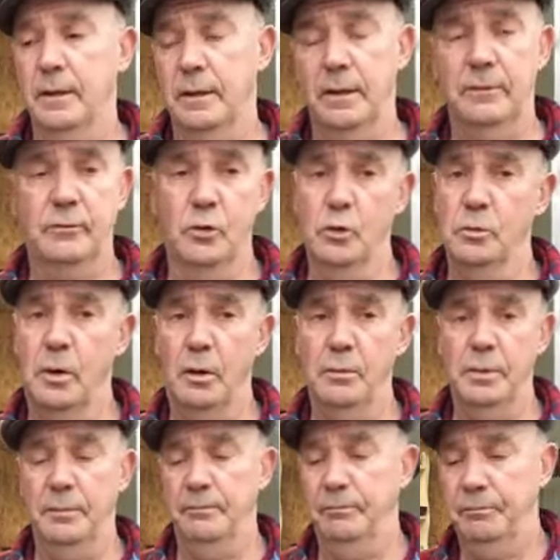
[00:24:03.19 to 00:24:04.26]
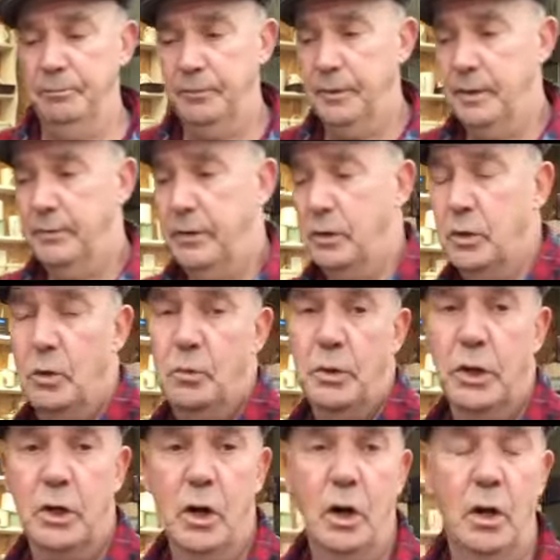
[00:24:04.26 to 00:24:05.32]
of rhubarb. If you're doing with
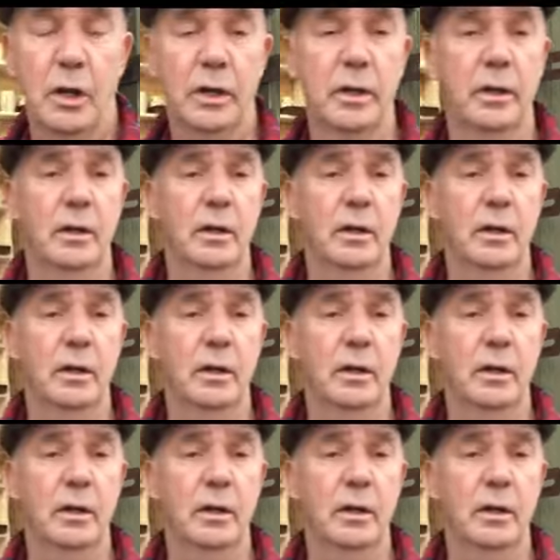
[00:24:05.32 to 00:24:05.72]
the garlic,